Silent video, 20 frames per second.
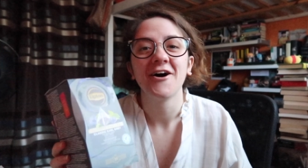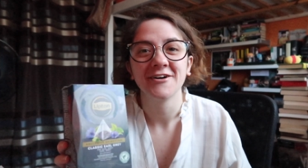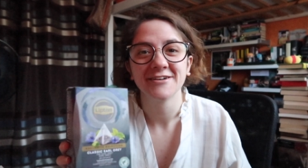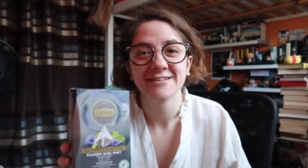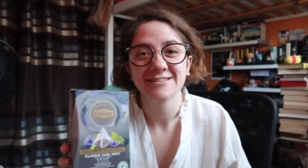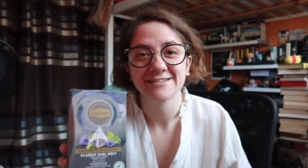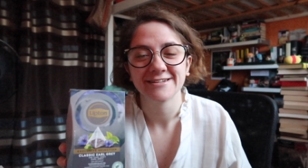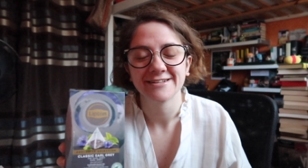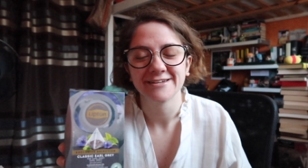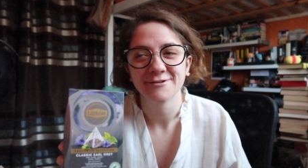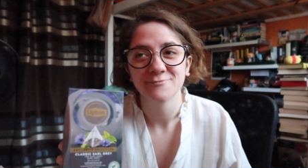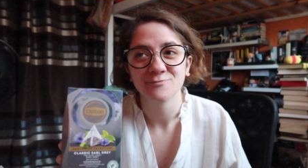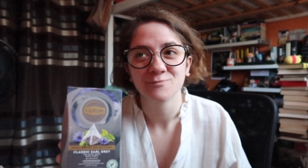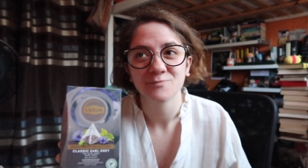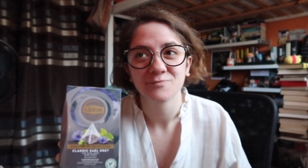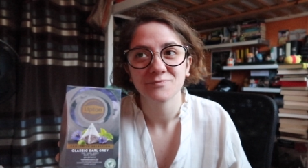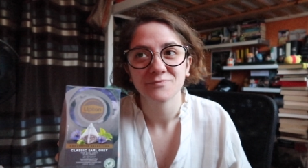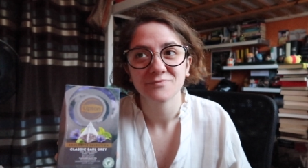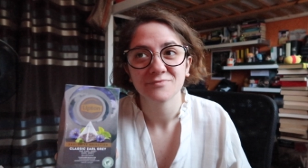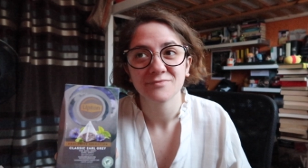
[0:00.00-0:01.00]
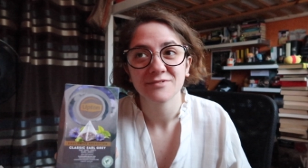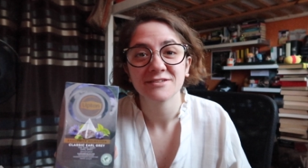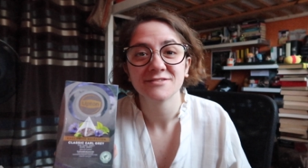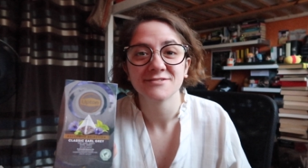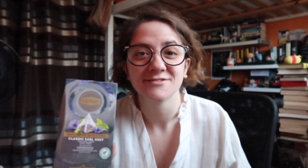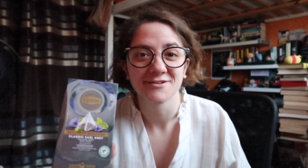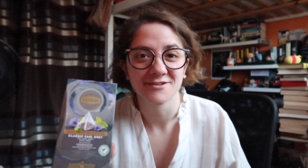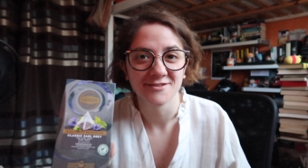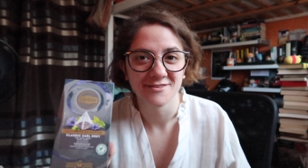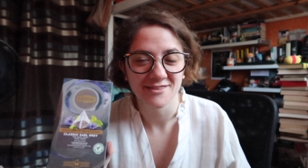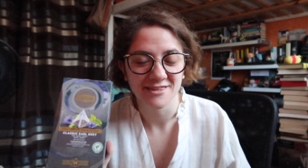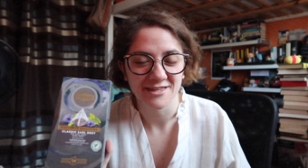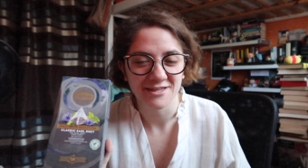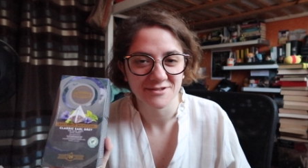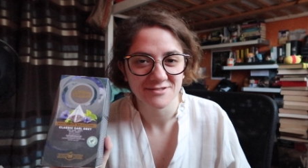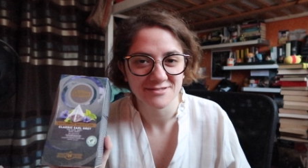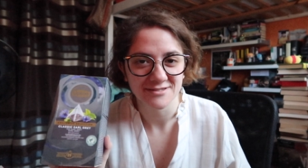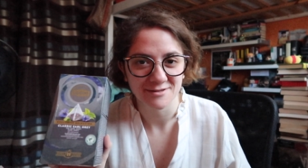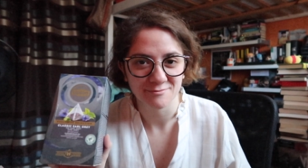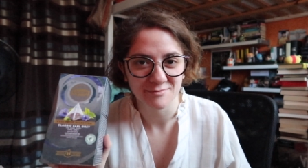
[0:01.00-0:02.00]
Honestly, it's a good
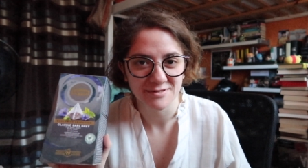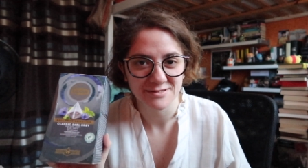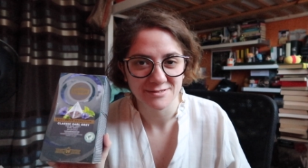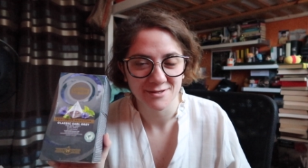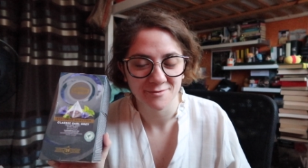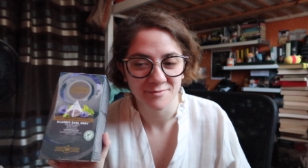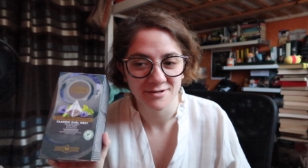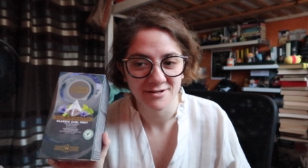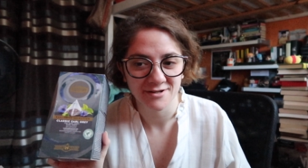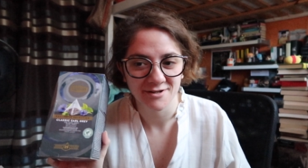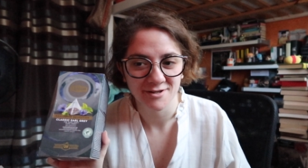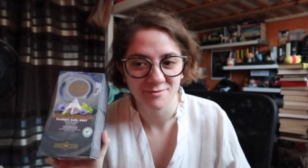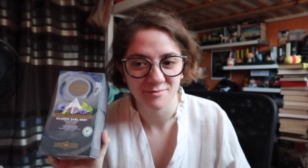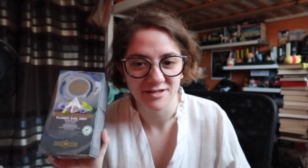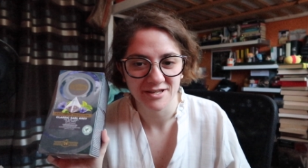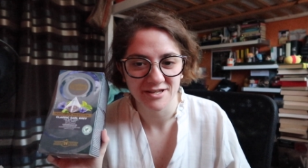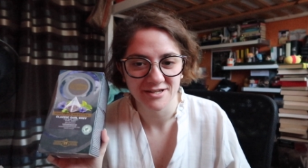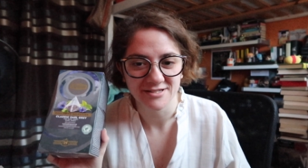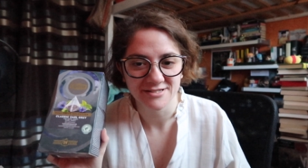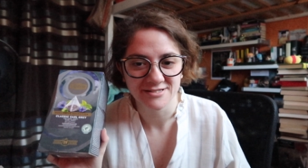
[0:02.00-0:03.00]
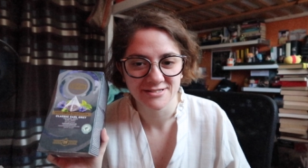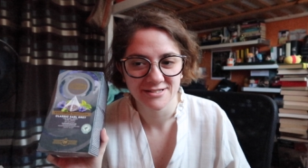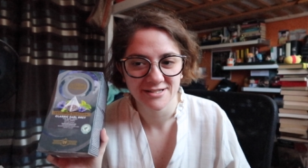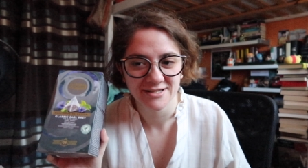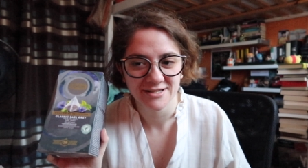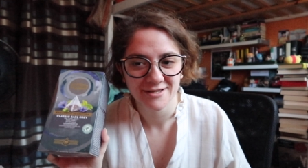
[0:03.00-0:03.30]
thing you sent me some, Elena, because